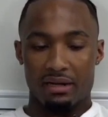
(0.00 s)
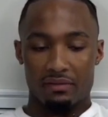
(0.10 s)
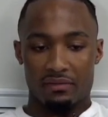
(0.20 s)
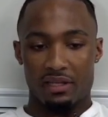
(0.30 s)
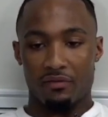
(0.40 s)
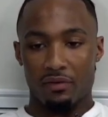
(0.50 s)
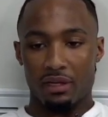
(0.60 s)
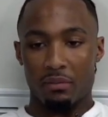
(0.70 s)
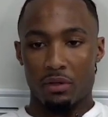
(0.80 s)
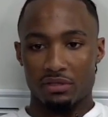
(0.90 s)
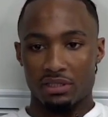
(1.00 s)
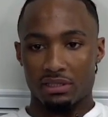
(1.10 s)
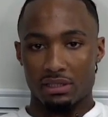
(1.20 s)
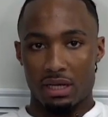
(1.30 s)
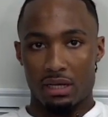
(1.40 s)
of different
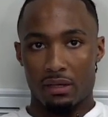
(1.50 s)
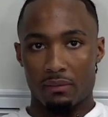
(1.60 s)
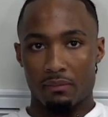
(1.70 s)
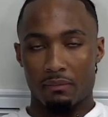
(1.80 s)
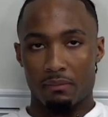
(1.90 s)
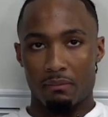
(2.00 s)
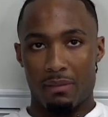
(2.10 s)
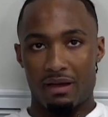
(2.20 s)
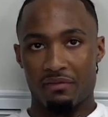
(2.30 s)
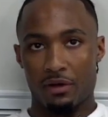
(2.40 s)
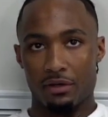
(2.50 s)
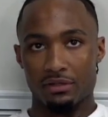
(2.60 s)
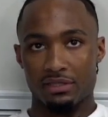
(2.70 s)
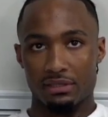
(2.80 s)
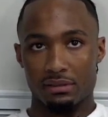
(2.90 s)
emotions. My
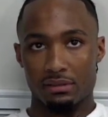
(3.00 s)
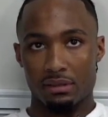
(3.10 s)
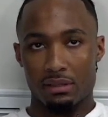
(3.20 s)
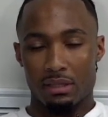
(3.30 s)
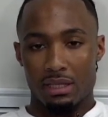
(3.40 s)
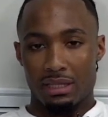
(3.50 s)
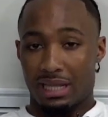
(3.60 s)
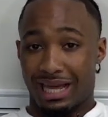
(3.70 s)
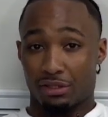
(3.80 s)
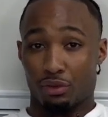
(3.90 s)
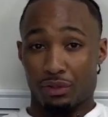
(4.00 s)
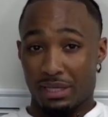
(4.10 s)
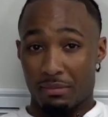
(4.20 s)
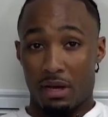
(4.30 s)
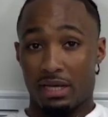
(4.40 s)
first
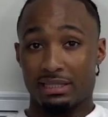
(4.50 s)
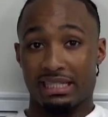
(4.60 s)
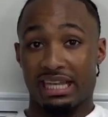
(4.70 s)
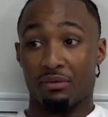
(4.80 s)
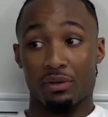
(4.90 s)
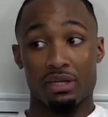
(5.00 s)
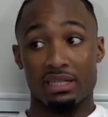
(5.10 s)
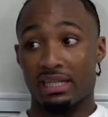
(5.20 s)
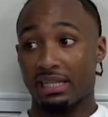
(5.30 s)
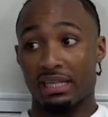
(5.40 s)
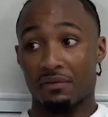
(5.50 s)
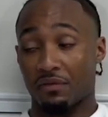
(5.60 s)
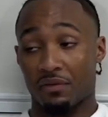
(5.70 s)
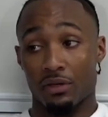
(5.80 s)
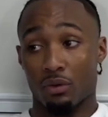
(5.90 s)
3 months, it really didn't
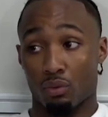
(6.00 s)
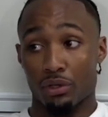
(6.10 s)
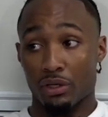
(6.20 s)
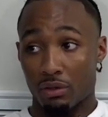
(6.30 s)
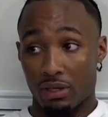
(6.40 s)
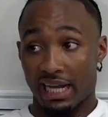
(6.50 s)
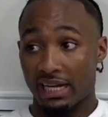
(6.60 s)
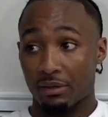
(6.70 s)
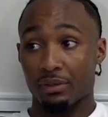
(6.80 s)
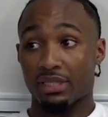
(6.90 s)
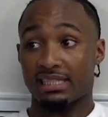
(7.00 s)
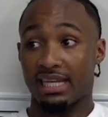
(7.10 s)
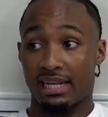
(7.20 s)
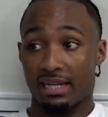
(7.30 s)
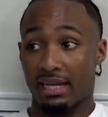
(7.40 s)
feel real. It didn't really
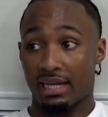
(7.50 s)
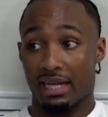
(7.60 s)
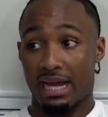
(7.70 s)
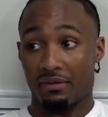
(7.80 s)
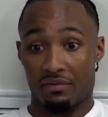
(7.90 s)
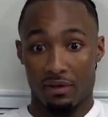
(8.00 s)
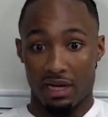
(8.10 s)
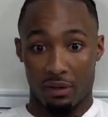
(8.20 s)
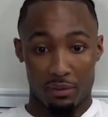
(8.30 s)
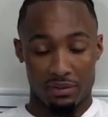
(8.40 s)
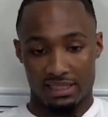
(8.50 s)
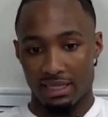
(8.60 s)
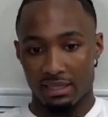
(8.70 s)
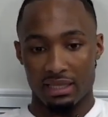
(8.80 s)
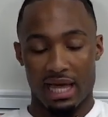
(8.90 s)
set in. It kind of felt like we were still in